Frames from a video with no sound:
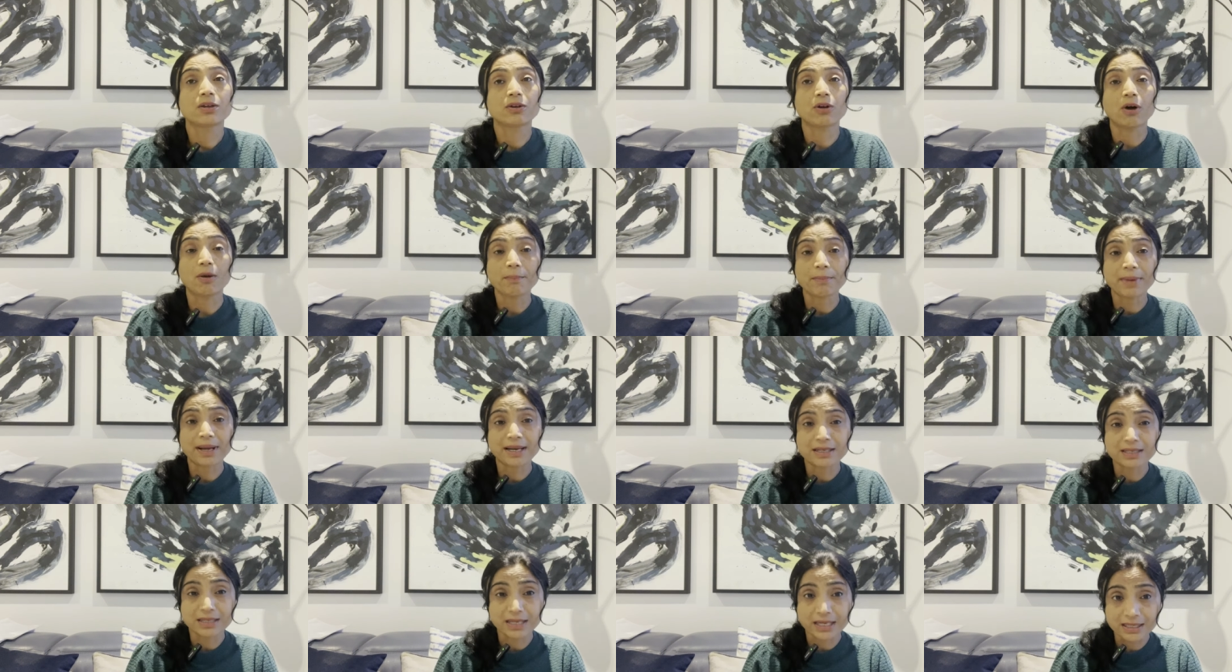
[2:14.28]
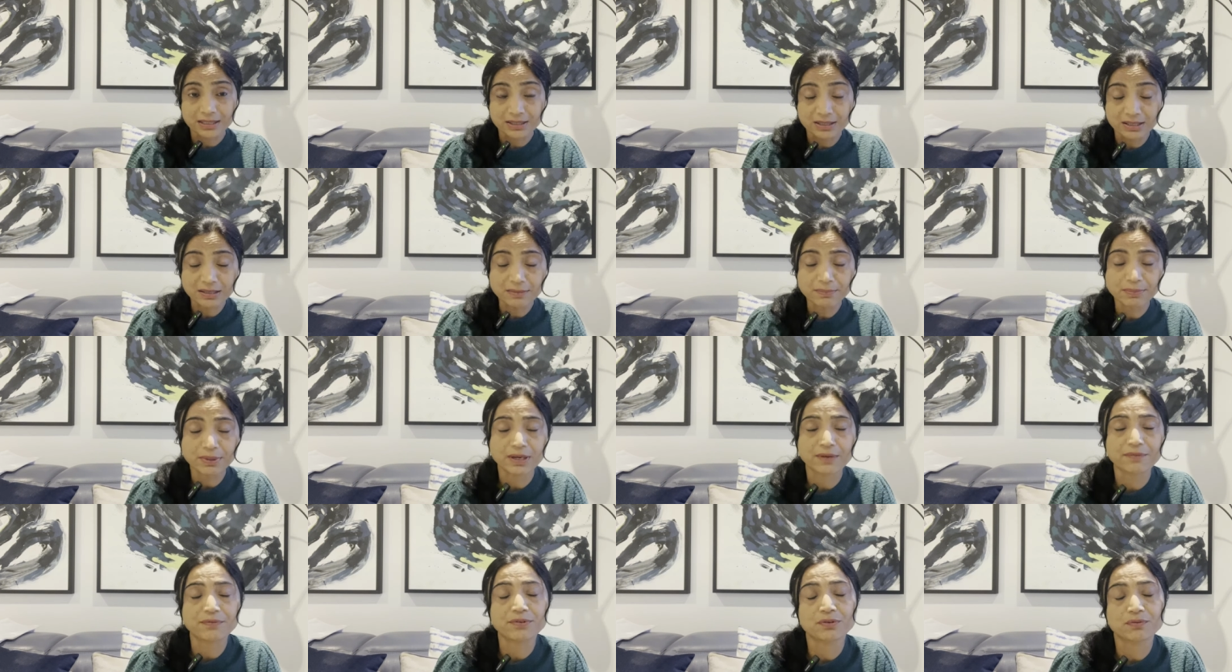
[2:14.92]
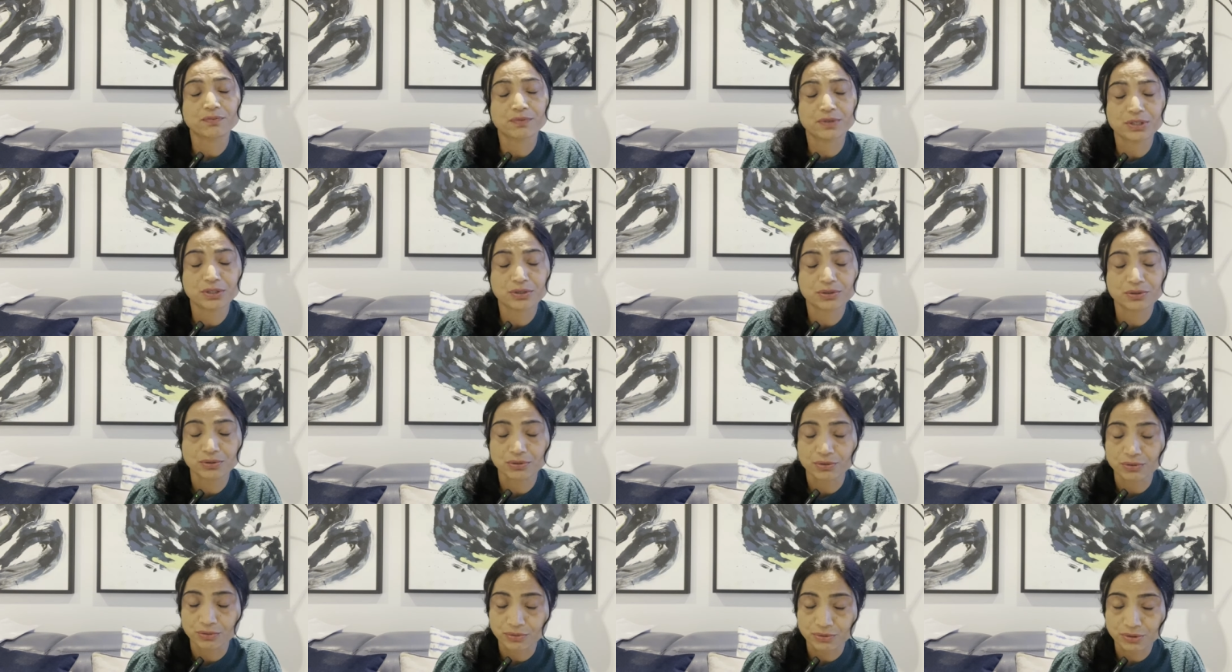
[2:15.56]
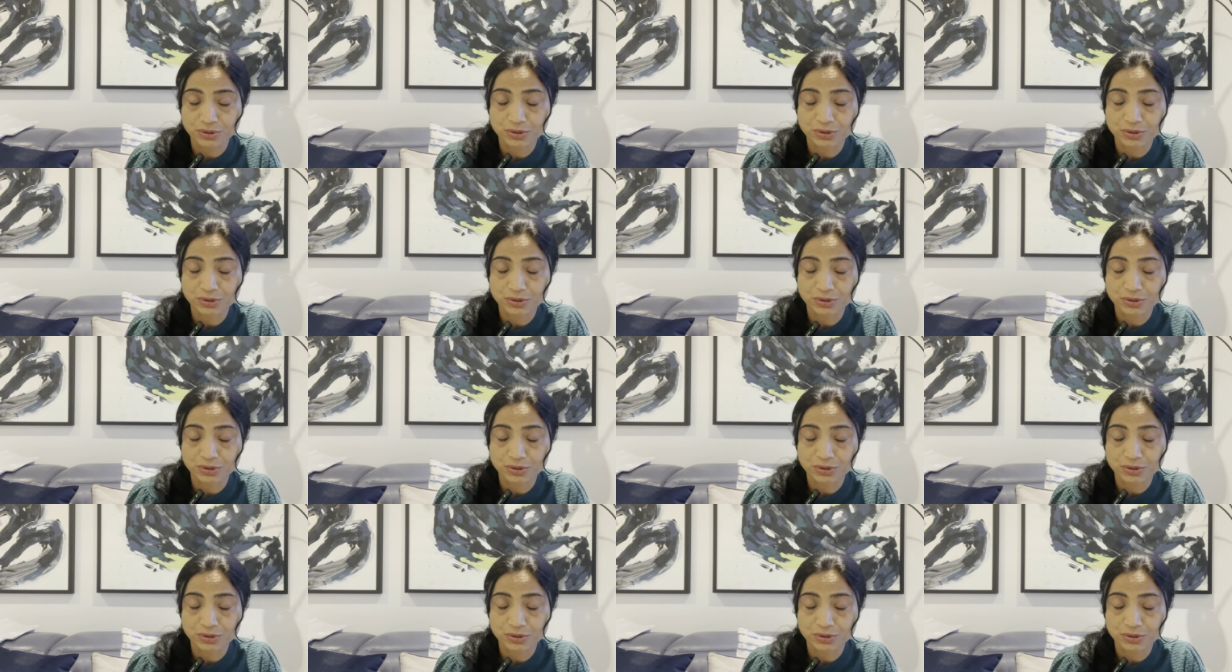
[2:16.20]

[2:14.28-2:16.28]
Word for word: not mandatory but if you wish to do